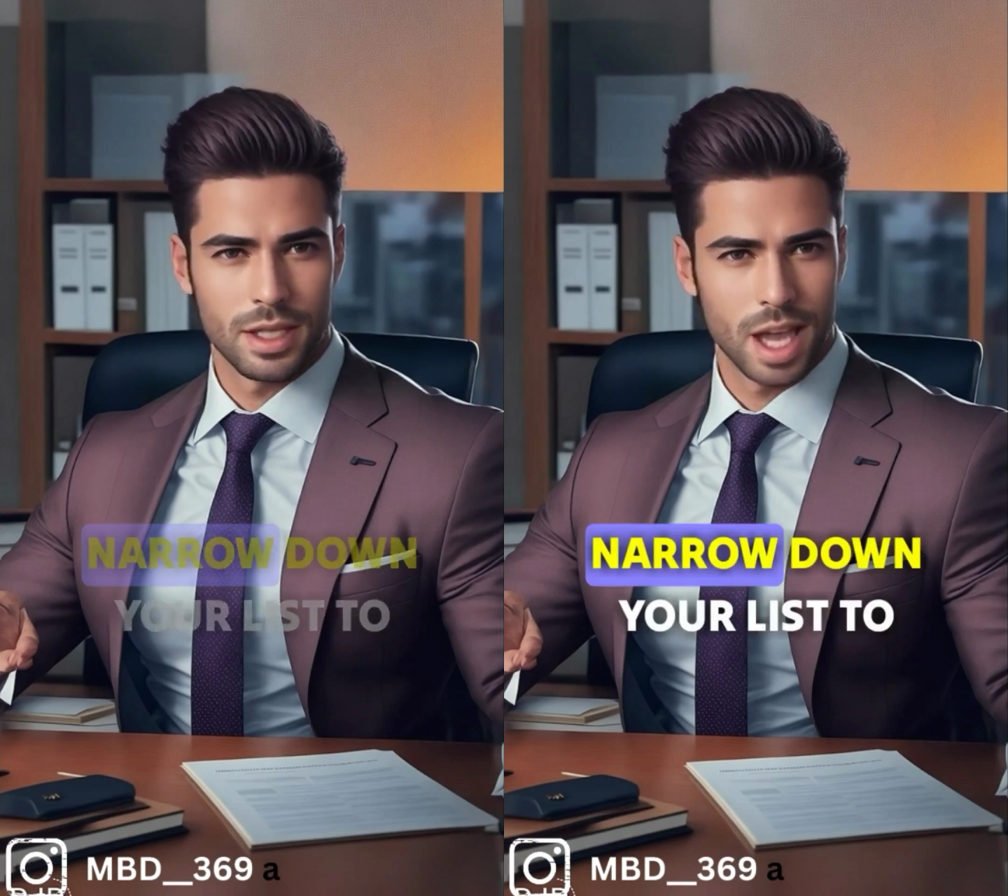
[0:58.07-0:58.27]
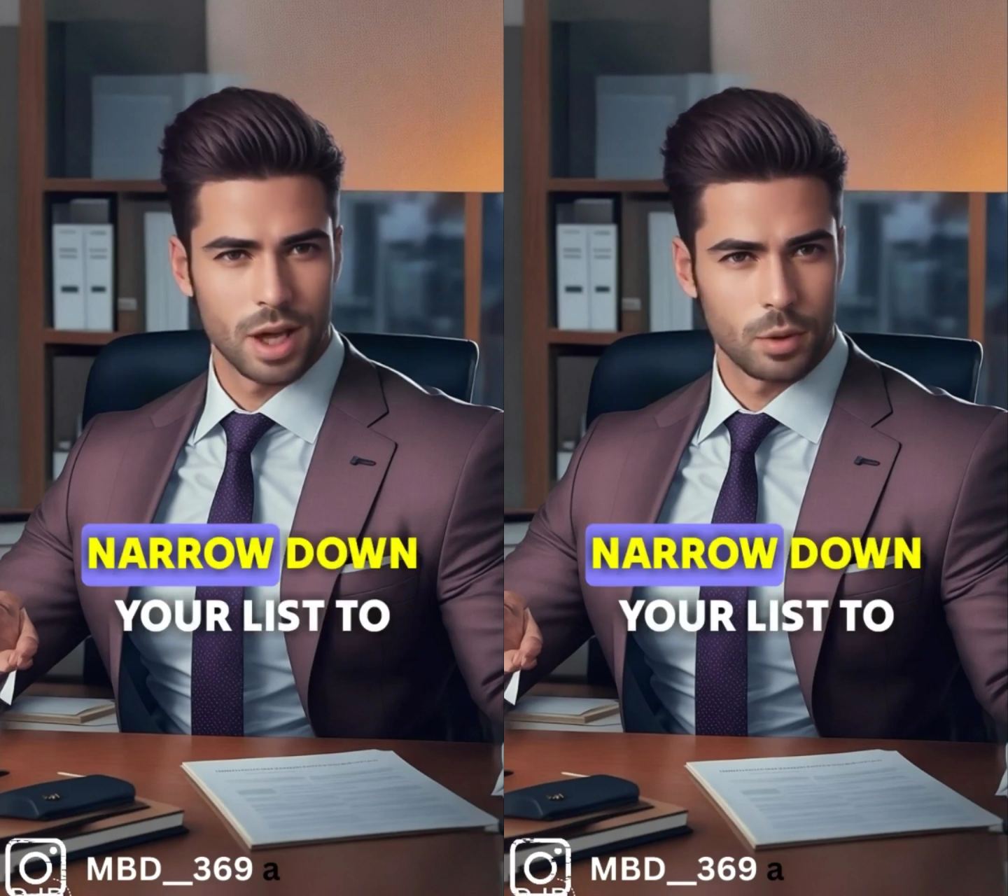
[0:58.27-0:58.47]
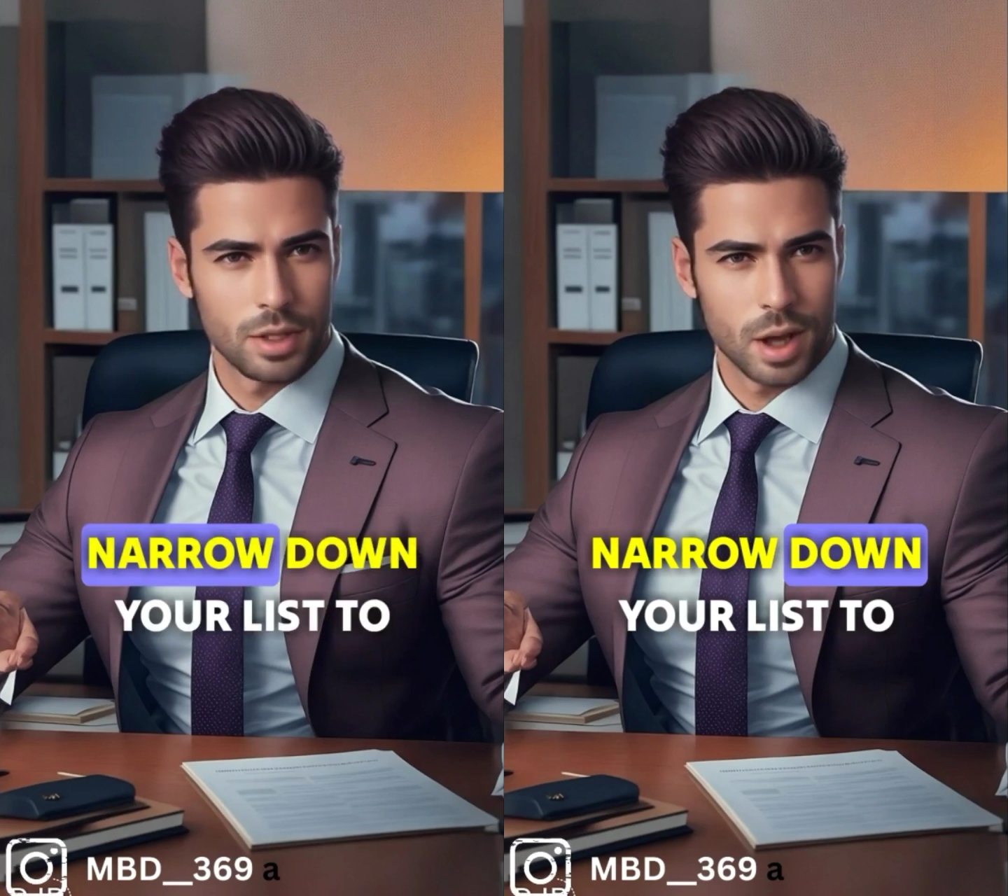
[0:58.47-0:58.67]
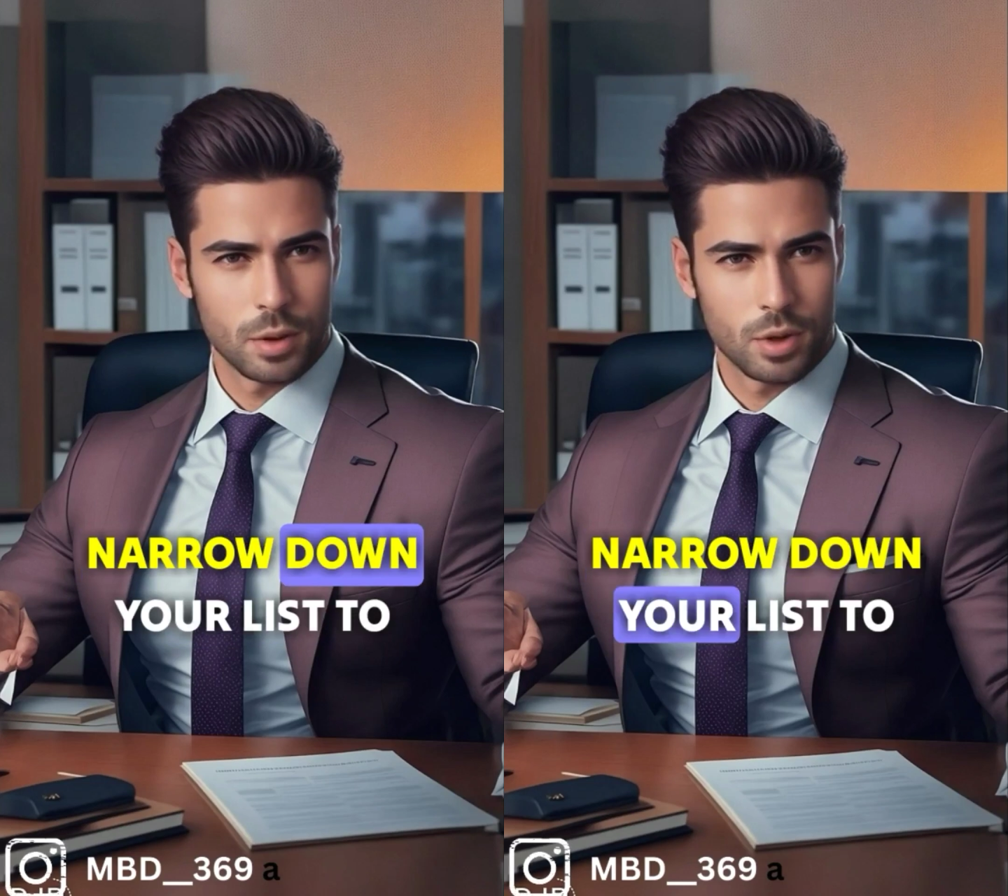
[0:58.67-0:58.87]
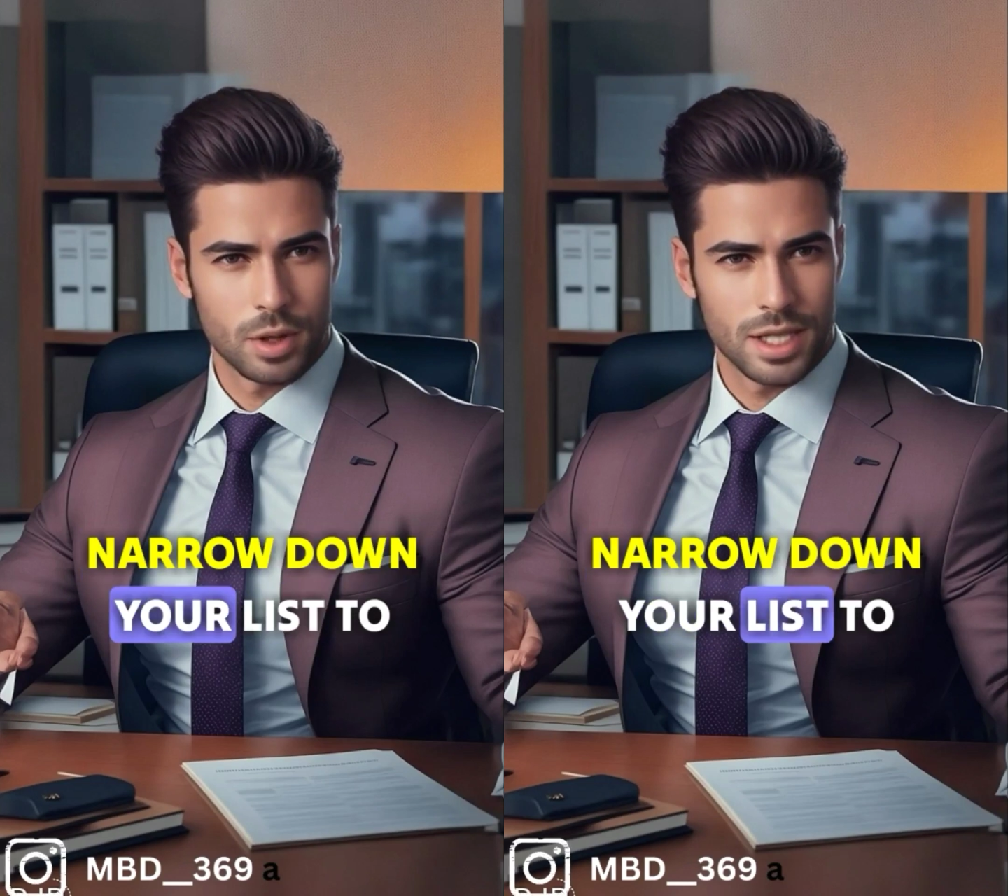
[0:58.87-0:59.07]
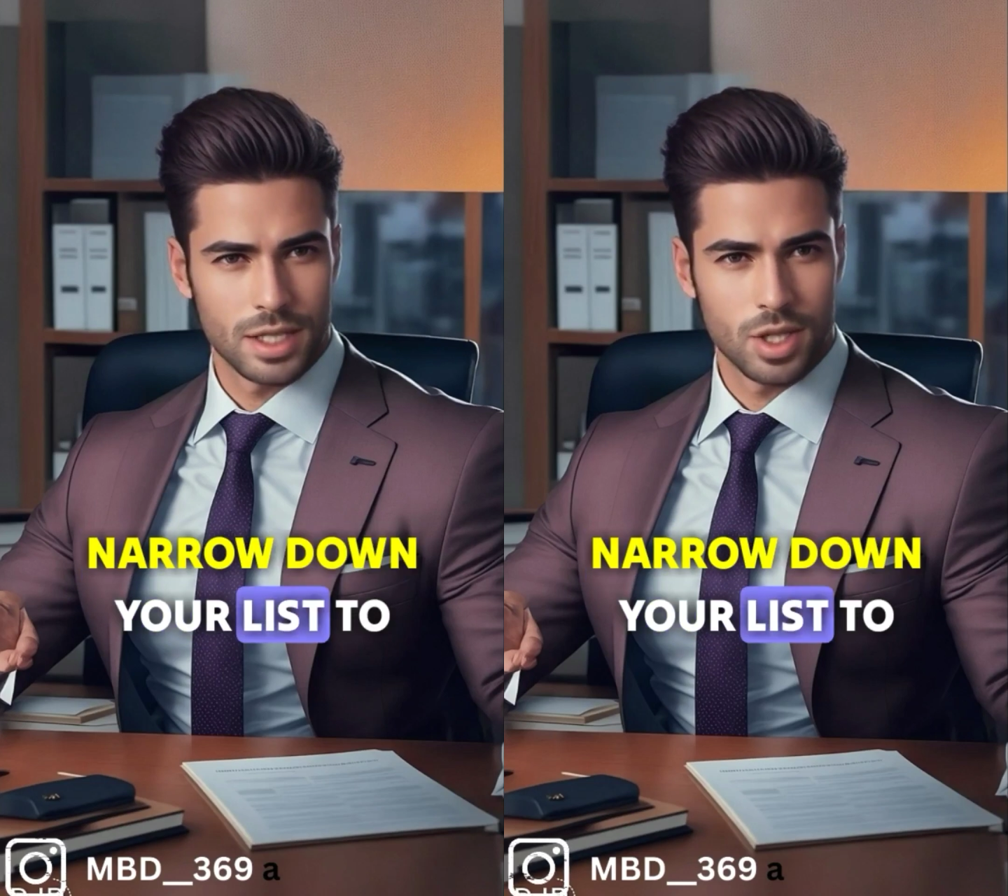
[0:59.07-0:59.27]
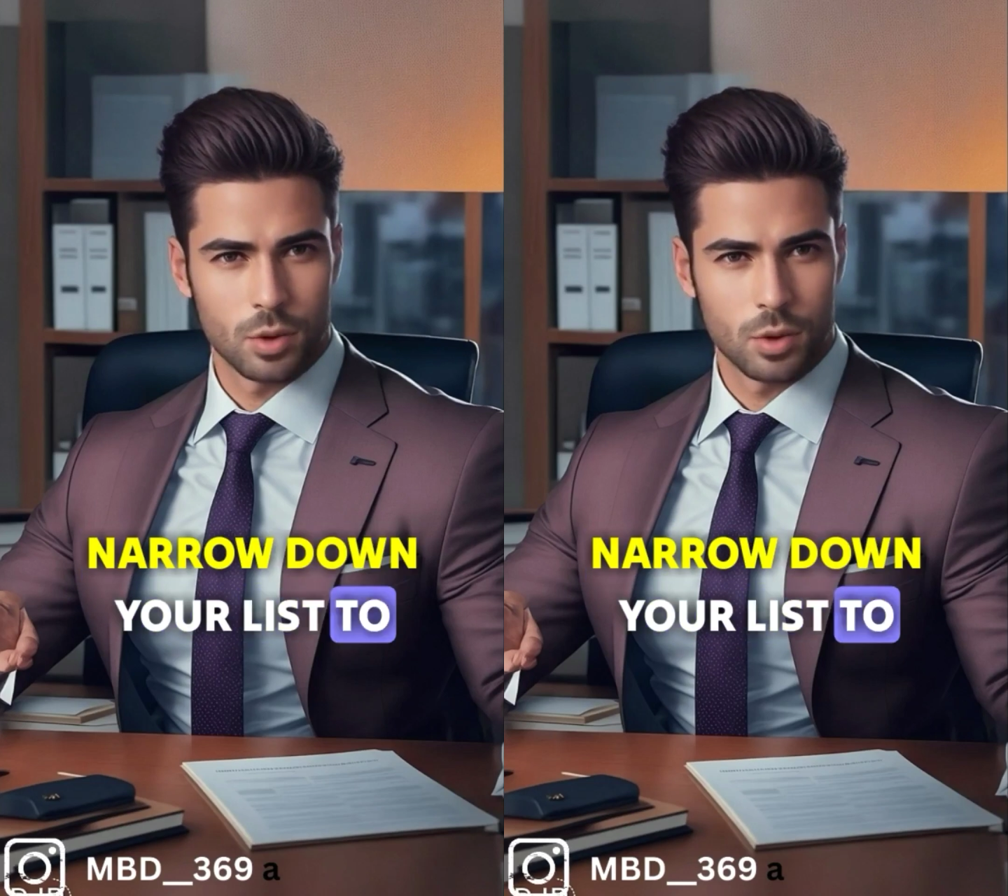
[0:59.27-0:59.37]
Narrow down your list